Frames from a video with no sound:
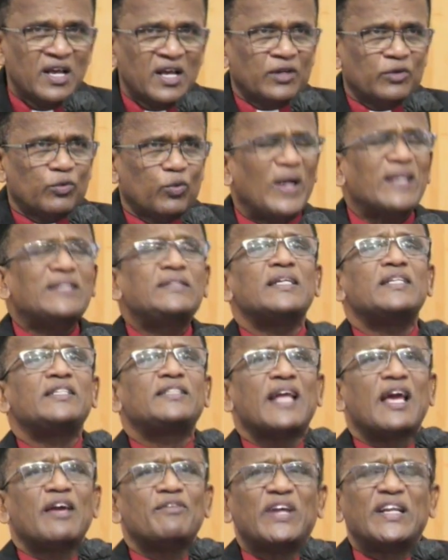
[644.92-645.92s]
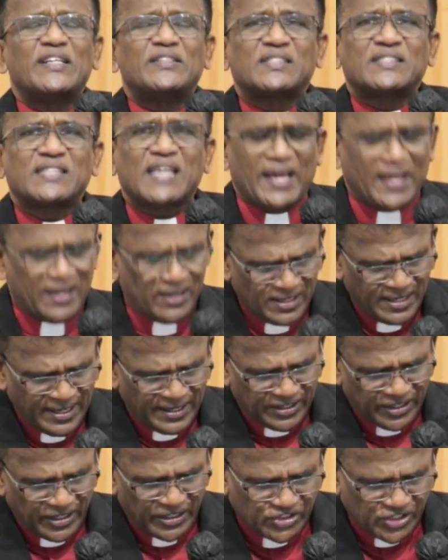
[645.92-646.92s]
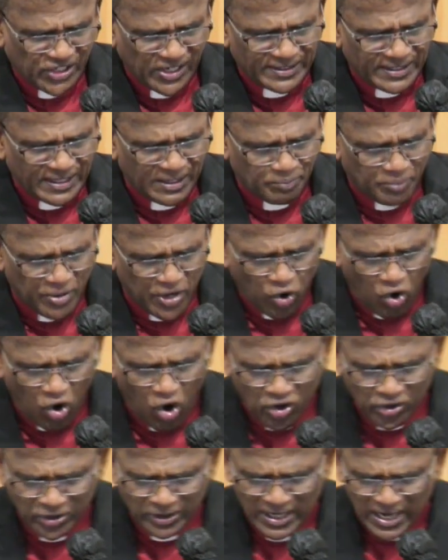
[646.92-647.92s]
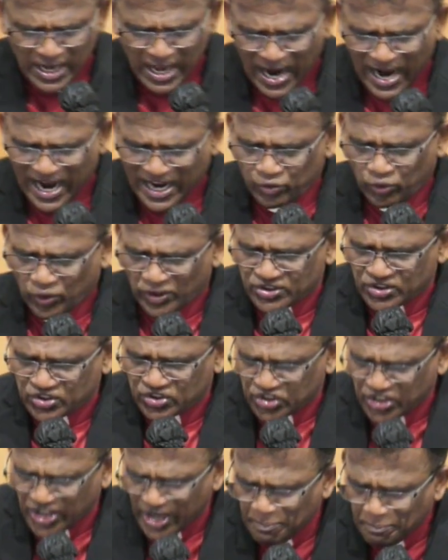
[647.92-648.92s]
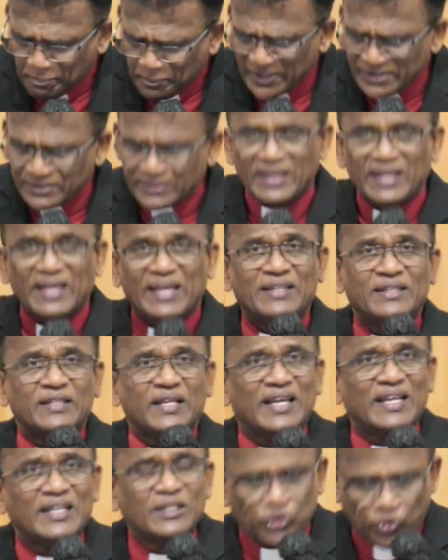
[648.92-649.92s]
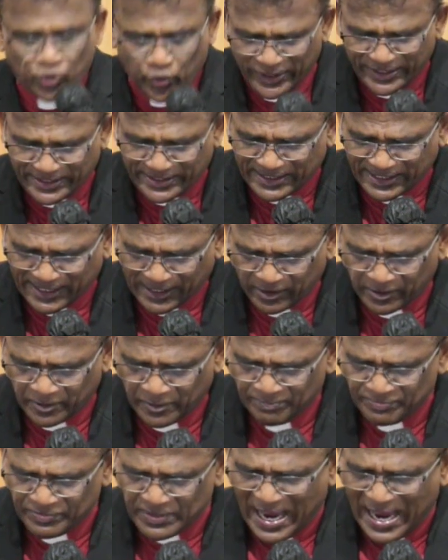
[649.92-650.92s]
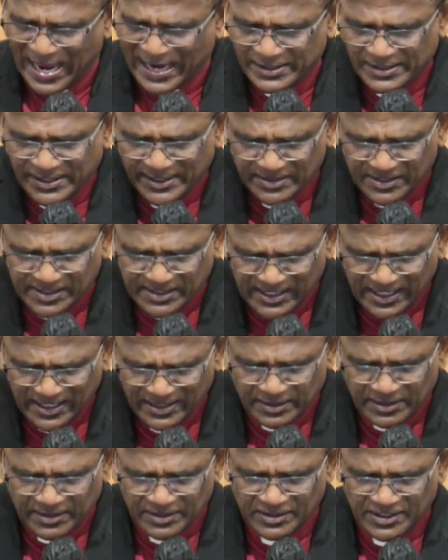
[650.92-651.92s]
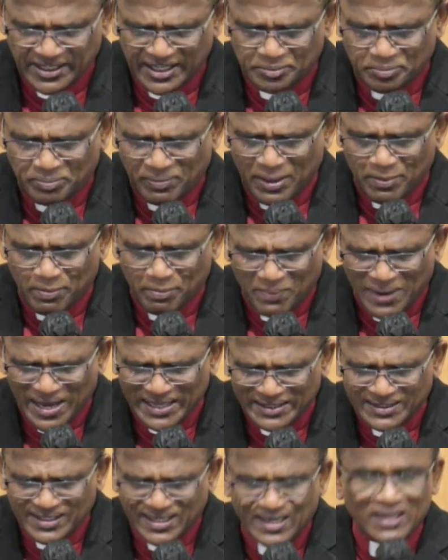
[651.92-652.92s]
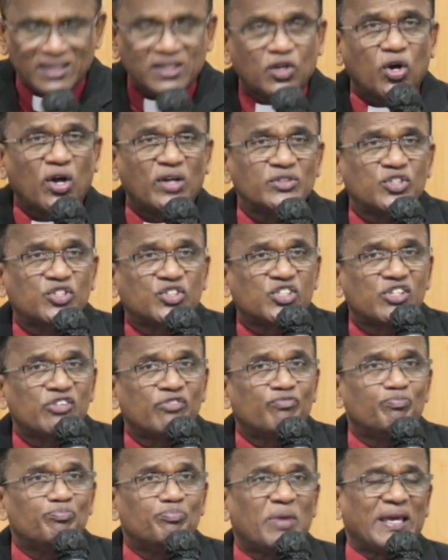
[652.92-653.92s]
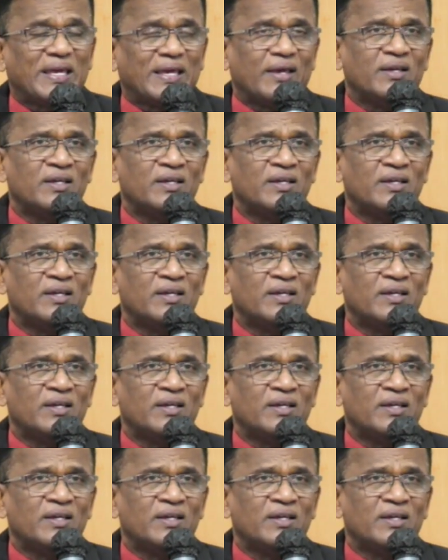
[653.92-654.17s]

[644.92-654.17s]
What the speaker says: What did David say? He said, Behold, I was shapen in iniquity, and in sin did my mother conceive me.